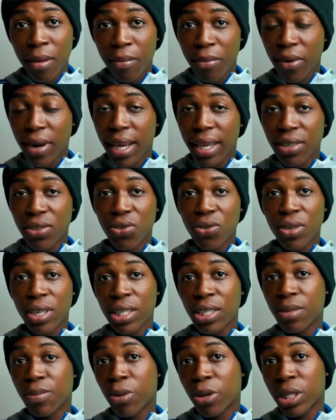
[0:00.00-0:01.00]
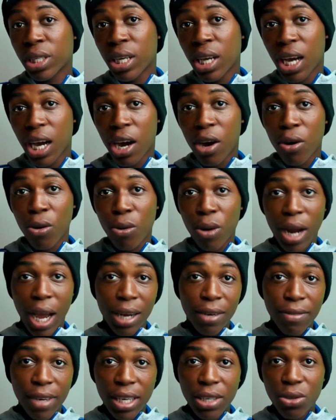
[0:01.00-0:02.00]
price range, but I will
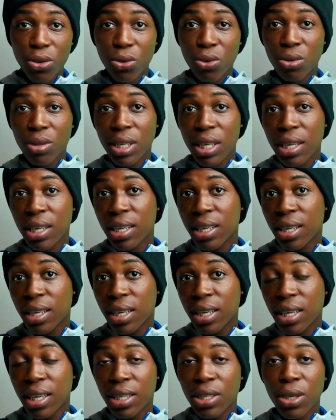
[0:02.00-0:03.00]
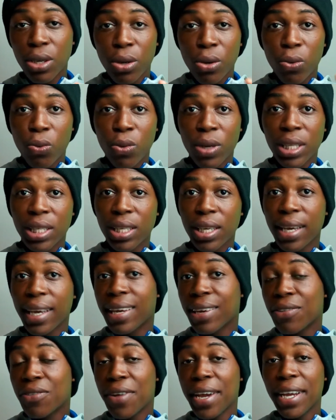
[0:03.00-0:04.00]
advise you to take it with a
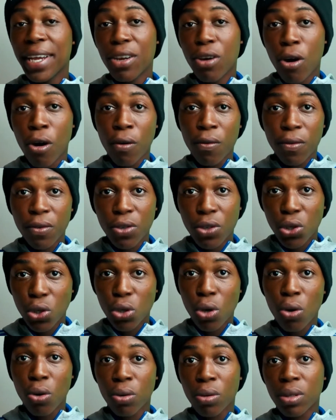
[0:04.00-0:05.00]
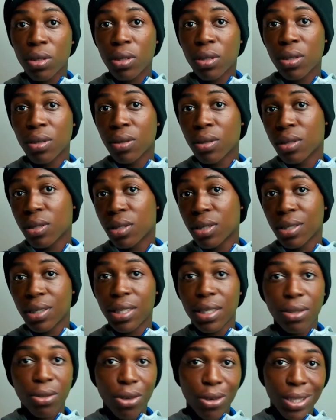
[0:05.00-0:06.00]
grain of salt
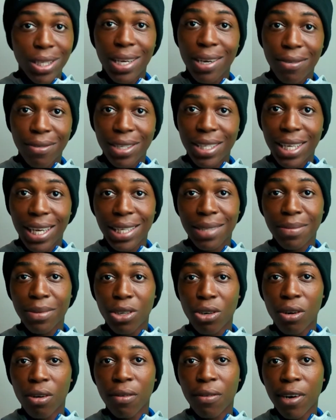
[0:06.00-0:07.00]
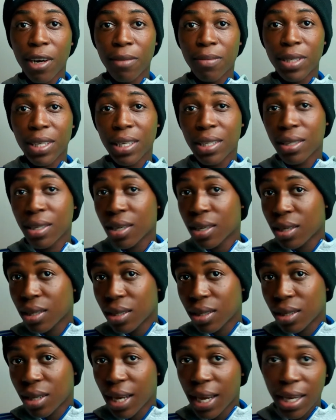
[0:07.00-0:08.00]
since not everything has been confirmed yet.
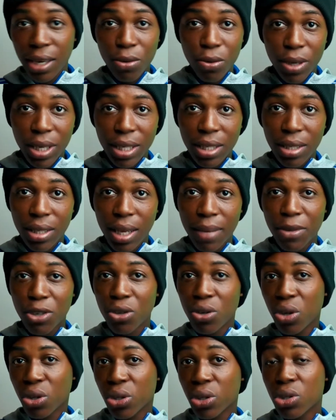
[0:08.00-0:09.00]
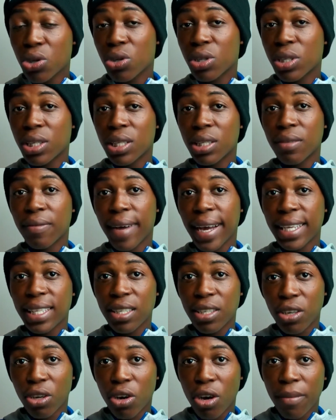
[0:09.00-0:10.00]
Anyways, let me know your thoughts on this device in
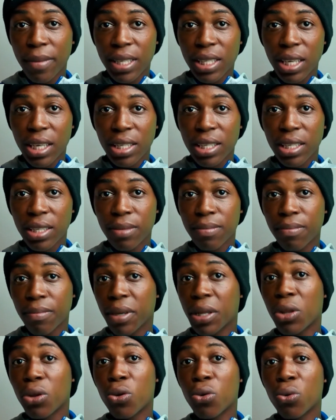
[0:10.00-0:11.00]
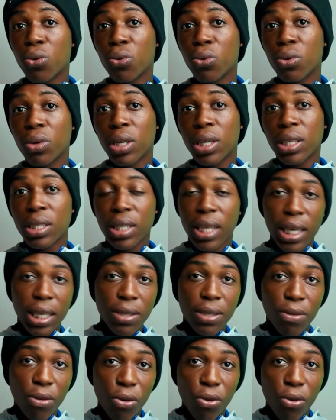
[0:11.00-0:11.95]
the comment section below. Thanks for